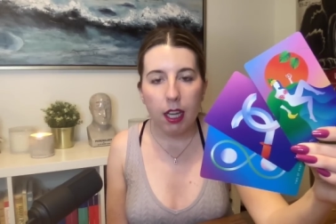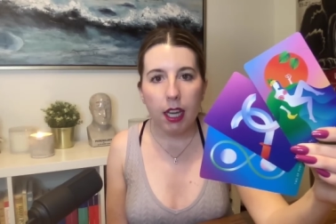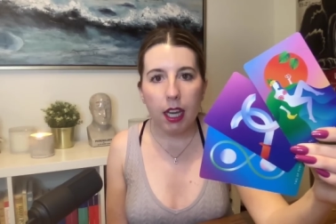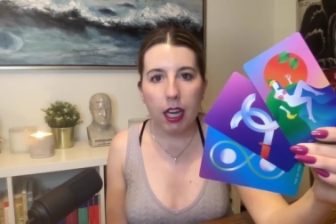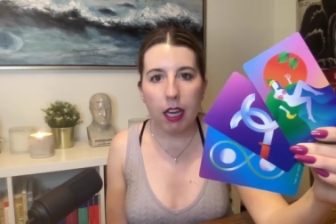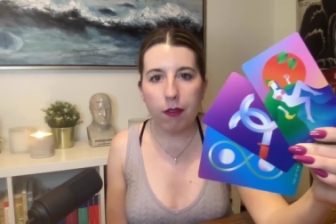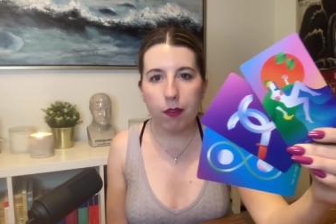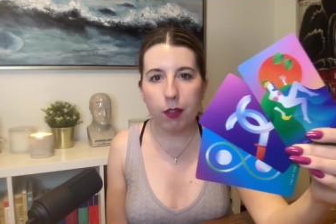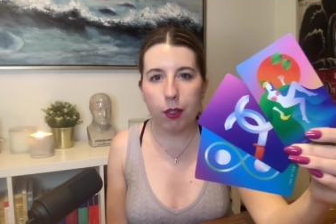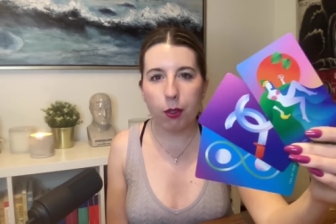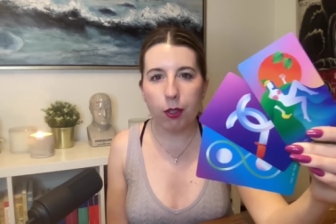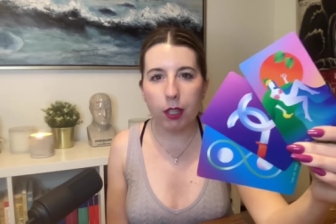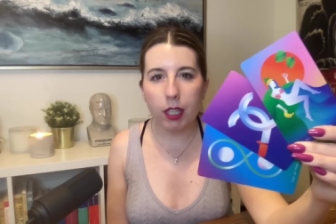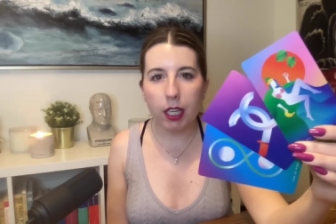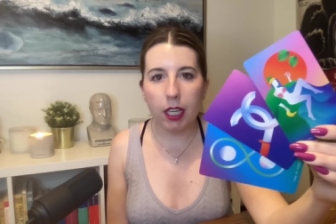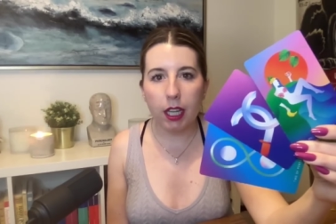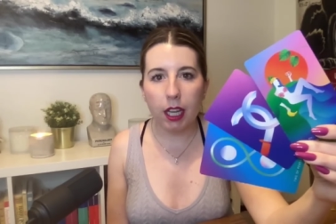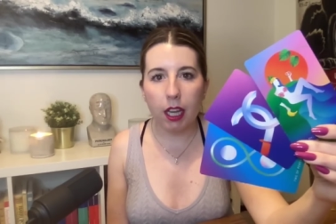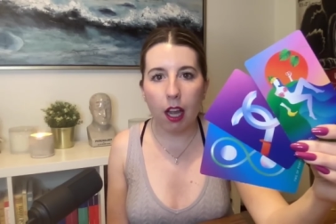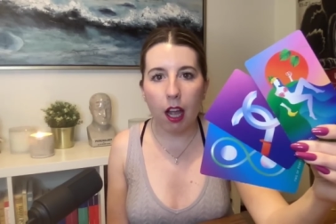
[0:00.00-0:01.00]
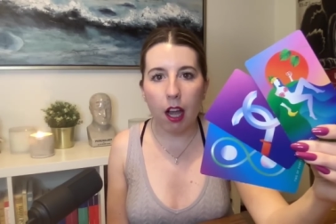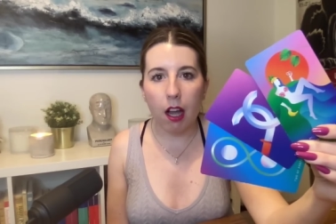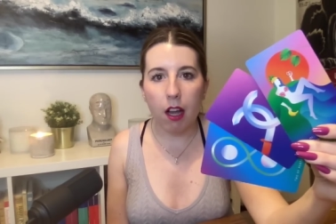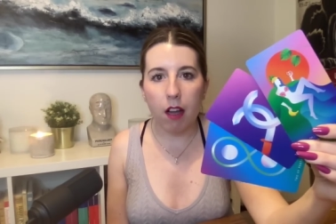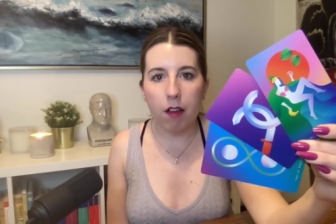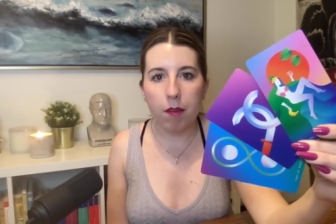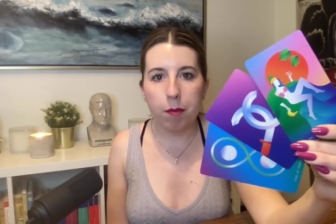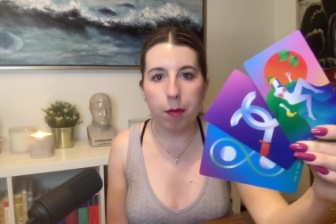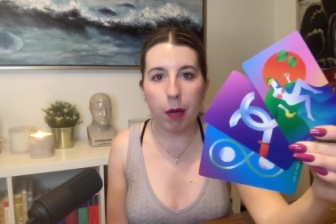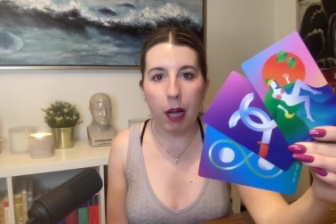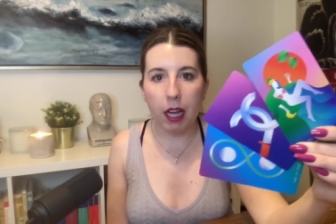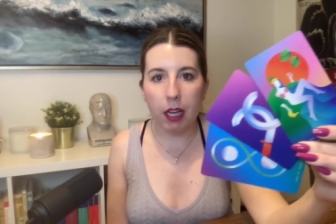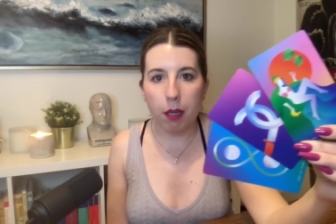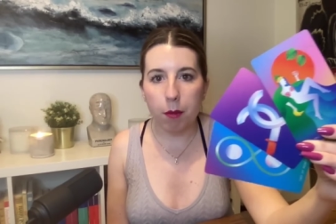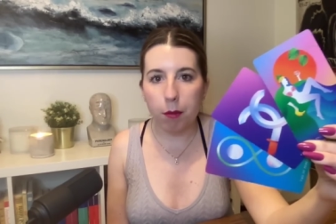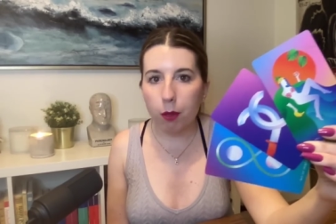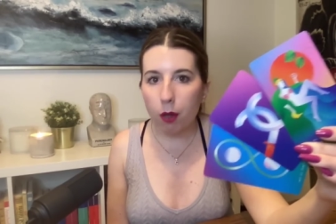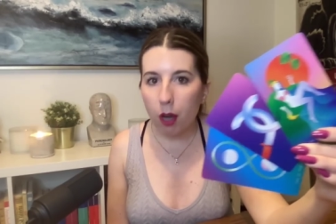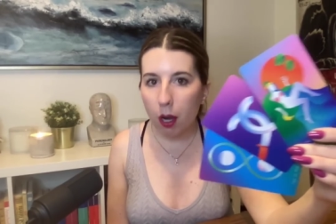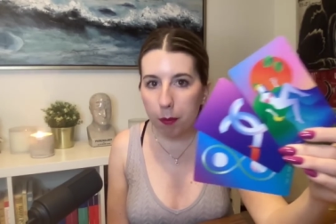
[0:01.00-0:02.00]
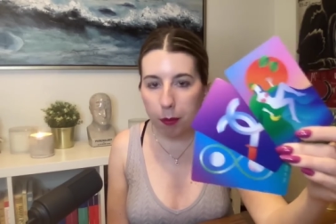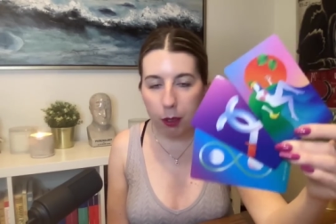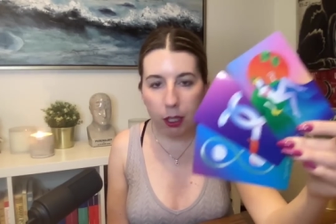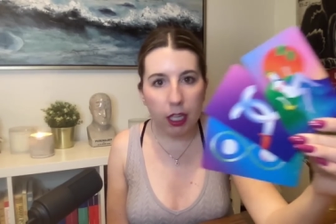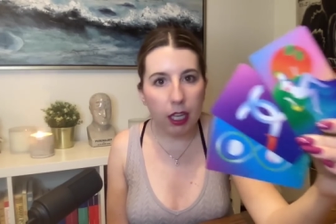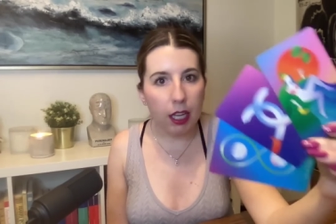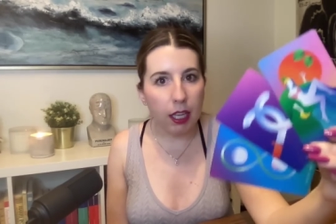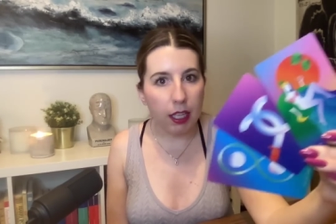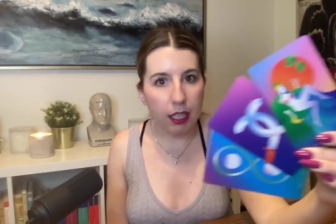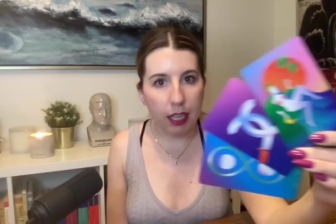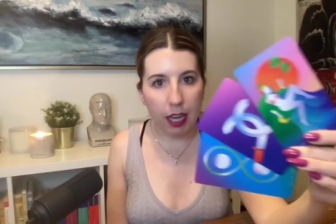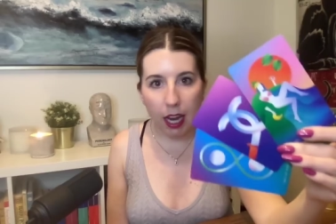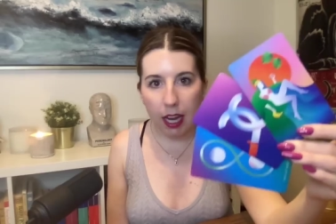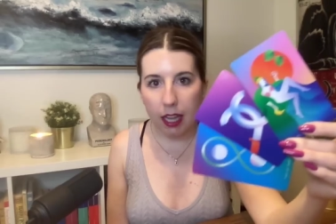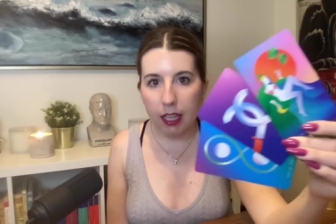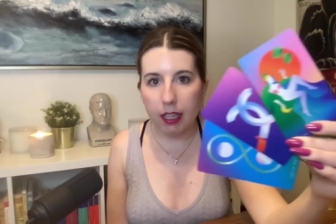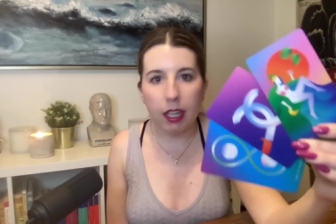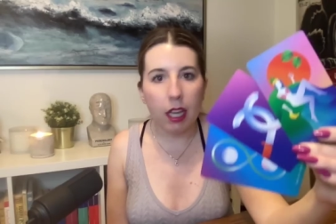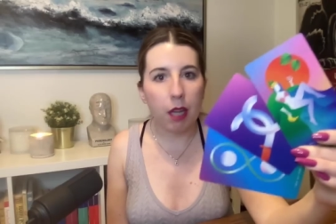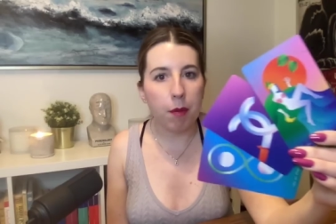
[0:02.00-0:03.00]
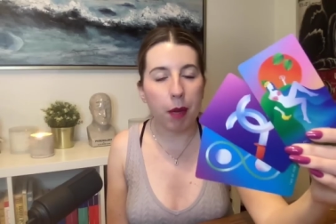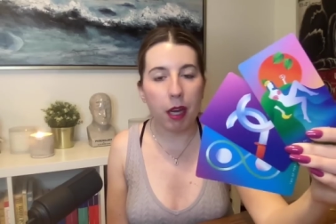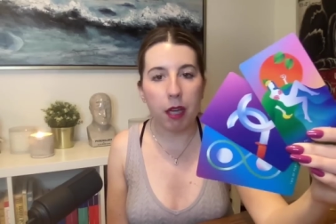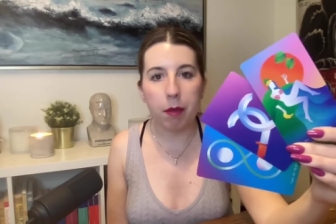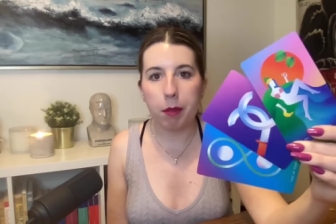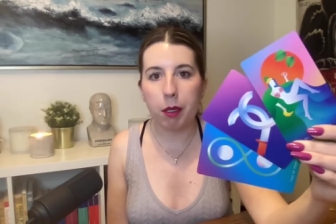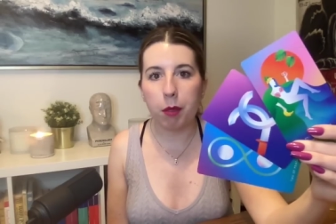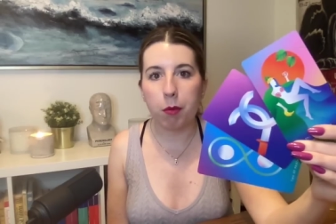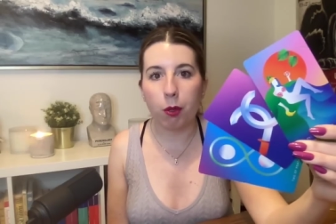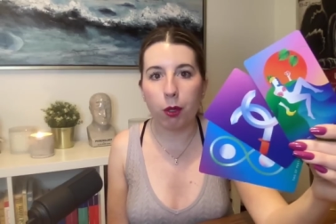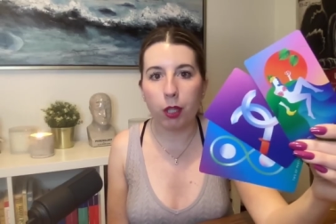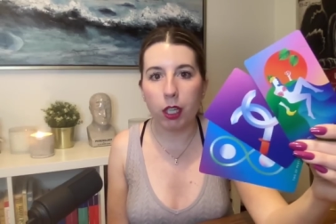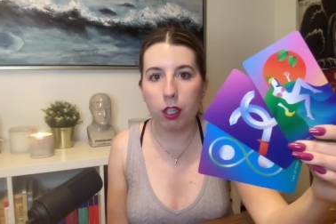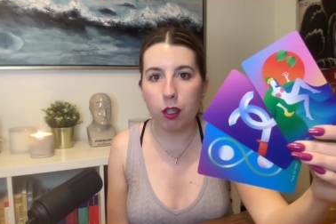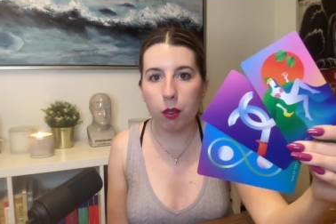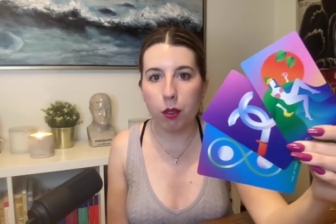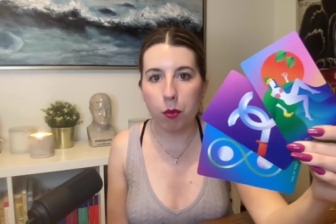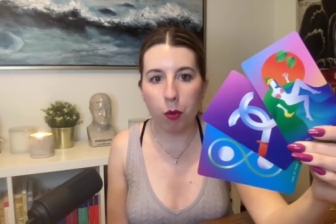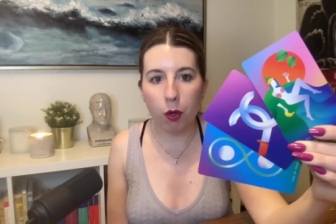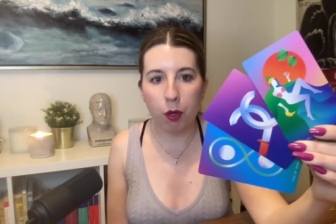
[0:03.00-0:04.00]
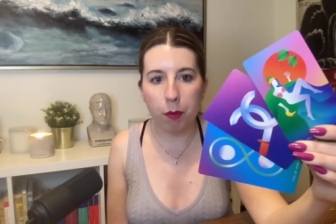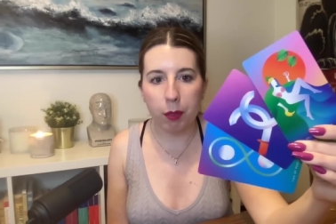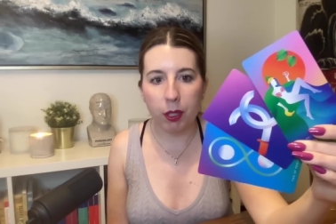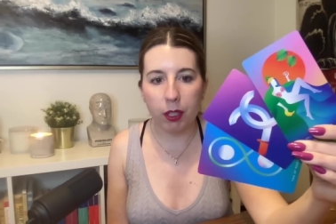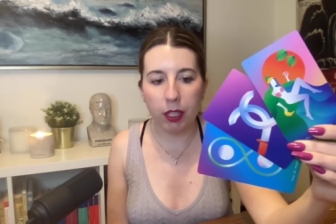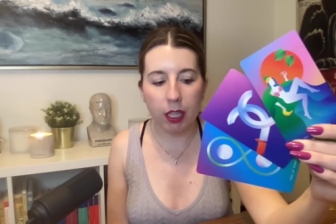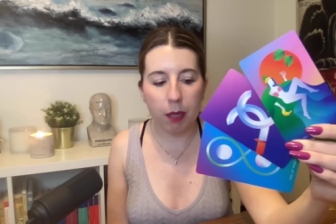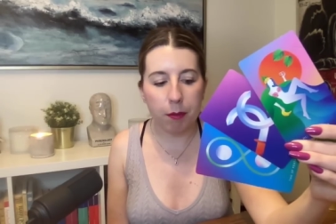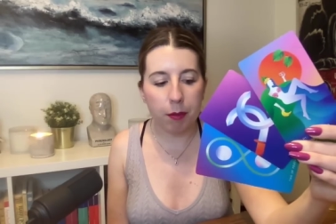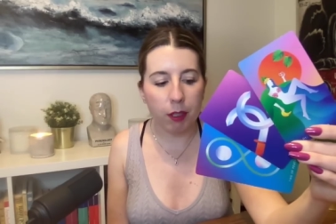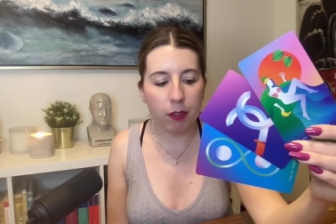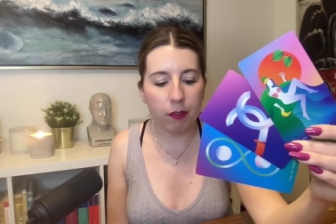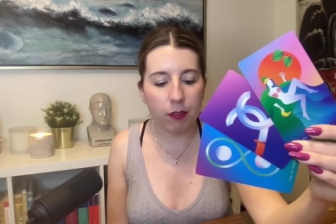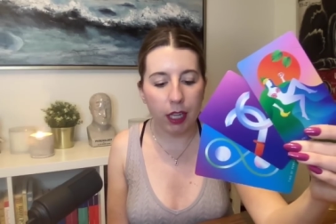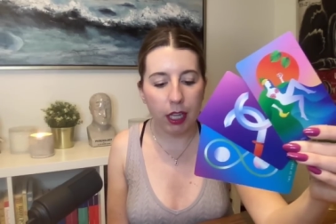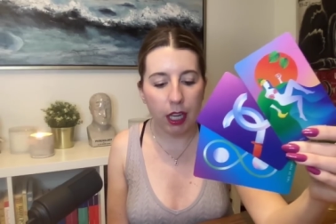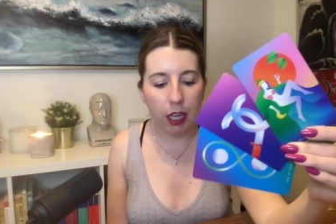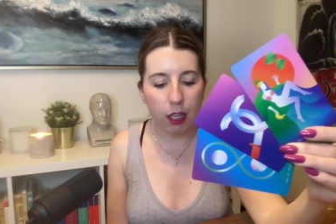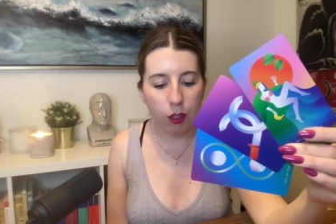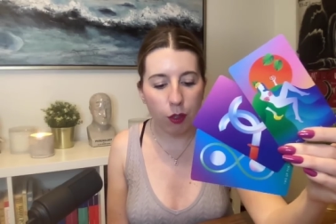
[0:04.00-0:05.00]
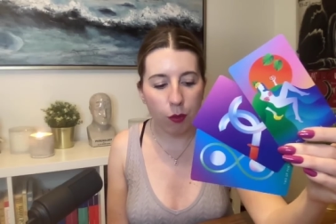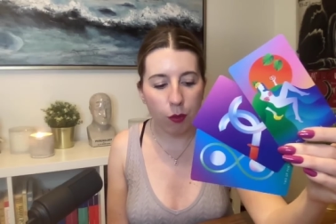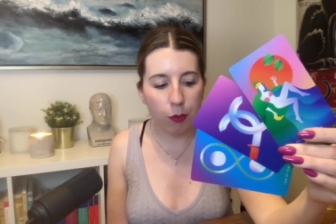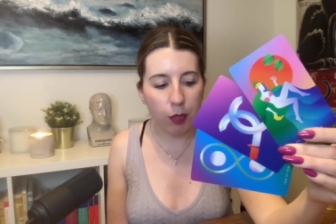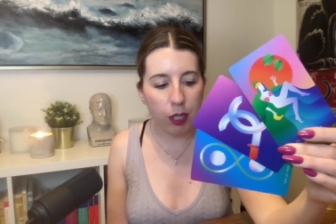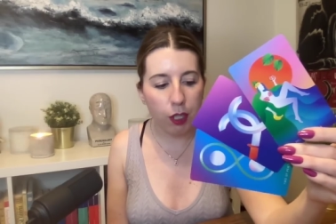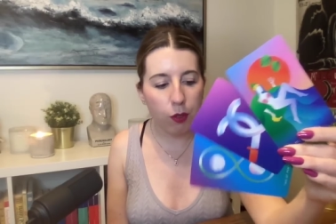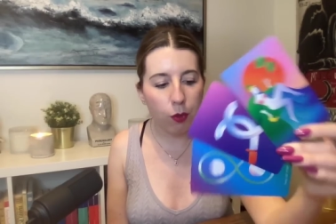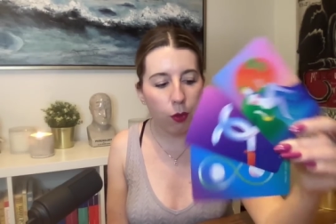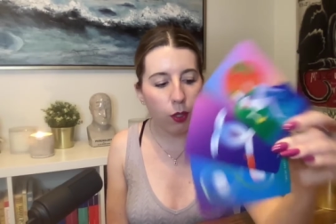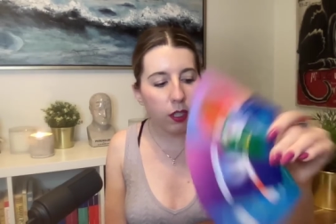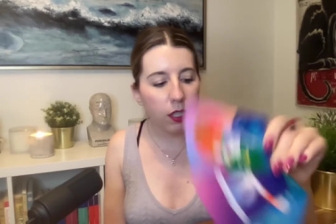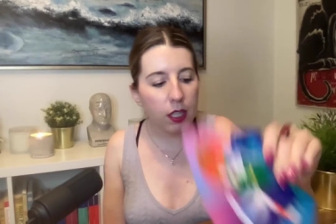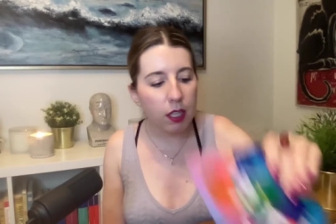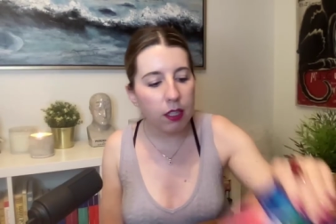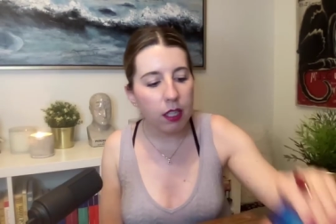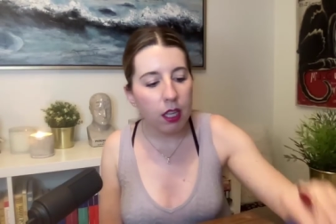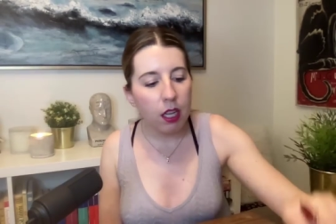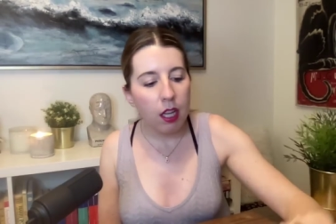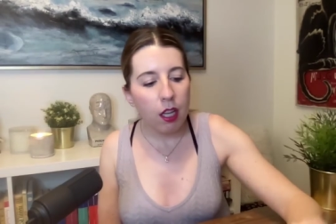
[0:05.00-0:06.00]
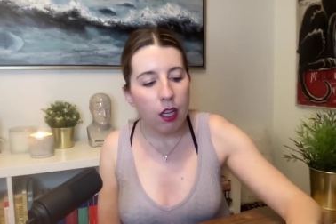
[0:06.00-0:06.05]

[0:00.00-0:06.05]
If you're thinking of buying property, again, they might be working toward building up their financial resources.